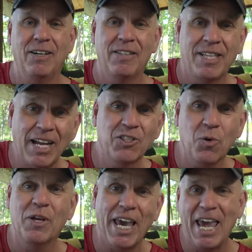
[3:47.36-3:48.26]
That's
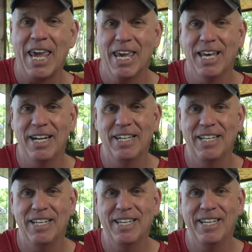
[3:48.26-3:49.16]
okay.
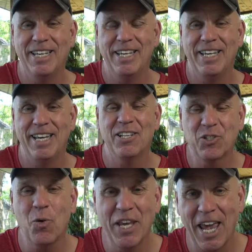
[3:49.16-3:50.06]
It's
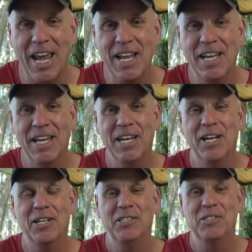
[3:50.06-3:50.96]
okay
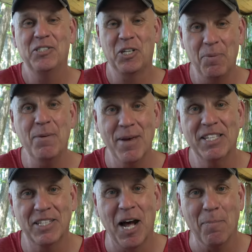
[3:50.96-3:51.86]
to be
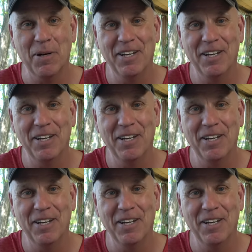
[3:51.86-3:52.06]
messed up.